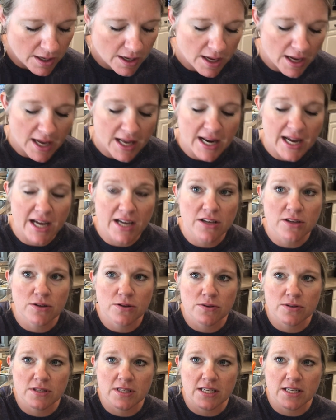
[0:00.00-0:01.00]
And I
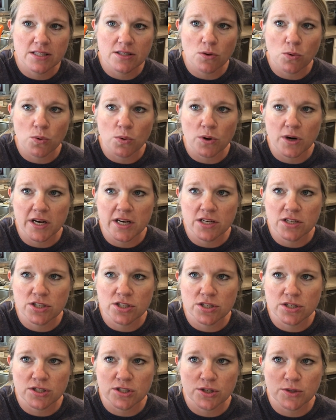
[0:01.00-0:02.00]
use these
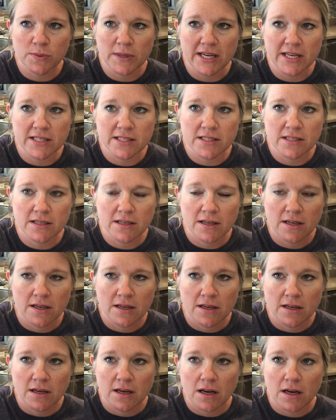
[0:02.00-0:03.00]
orange sweet
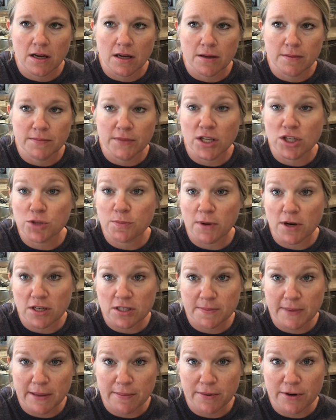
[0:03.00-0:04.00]
lunchbox
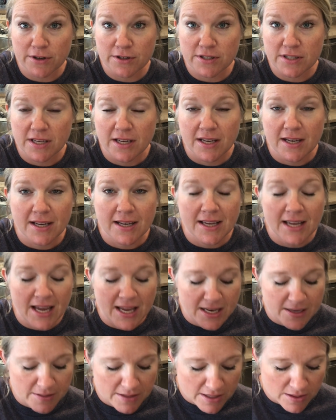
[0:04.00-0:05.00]
peppers.
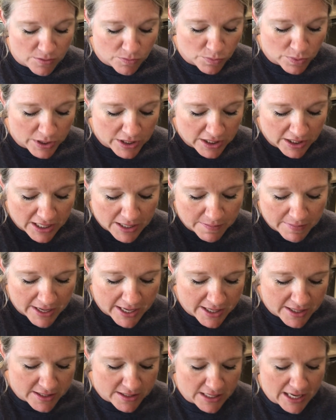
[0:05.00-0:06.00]
It really
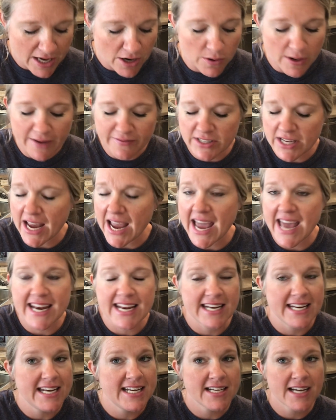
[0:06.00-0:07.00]
makes, I don't have to add
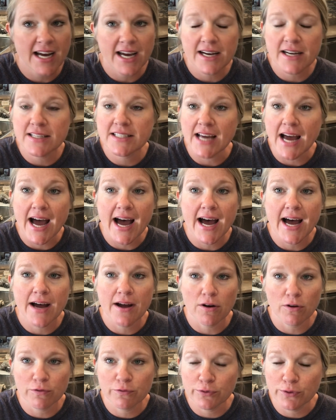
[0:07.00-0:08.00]
any kind of dye
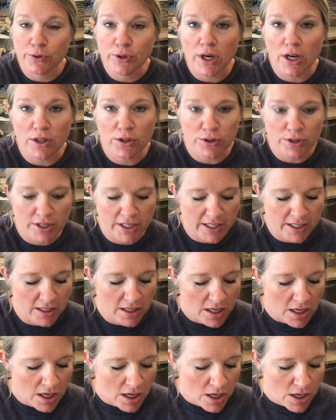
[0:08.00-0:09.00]
or food coloring
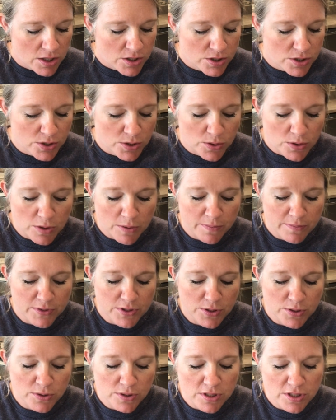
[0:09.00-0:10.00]
to
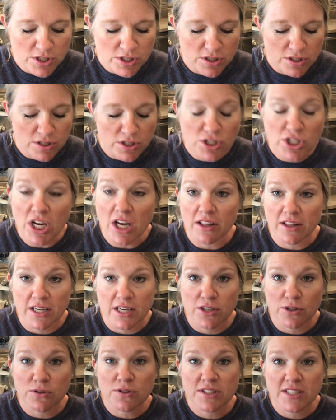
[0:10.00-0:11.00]
the jelly.
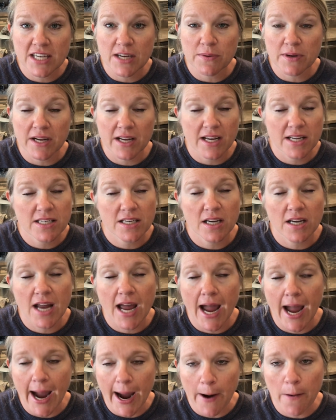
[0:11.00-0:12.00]
You'll see when I get done
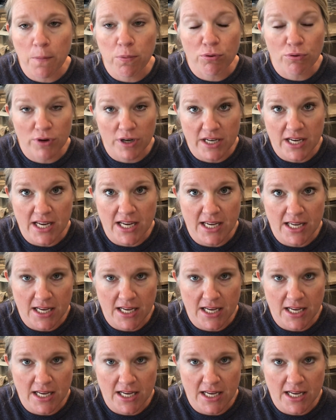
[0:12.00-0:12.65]
how pretty it